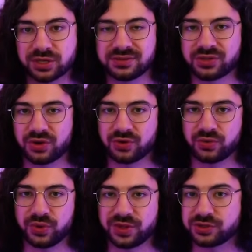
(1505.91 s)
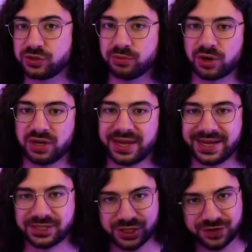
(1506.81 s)
So with this new model, I
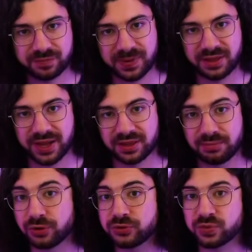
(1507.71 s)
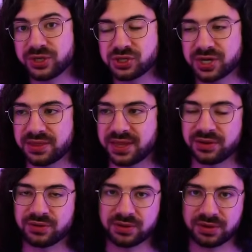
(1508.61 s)
had shift be like the mode switch, and
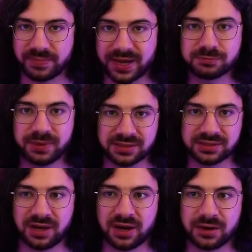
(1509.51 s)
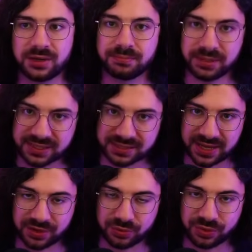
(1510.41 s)
then the mouse buttons are place
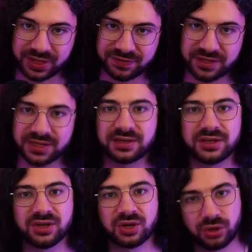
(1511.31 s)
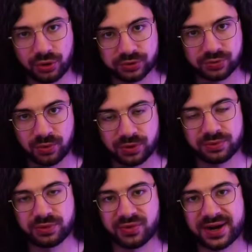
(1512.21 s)
candle with left click, close ward
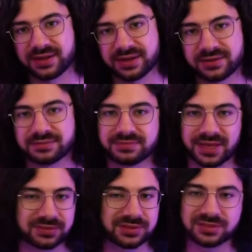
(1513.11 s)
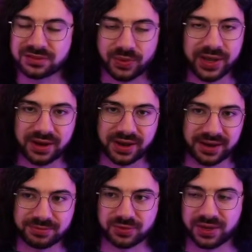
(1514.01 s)
with right click. That was the way that I ended
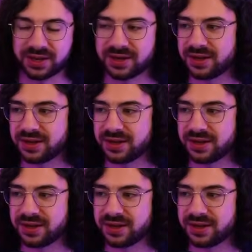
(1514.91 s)
up doing it.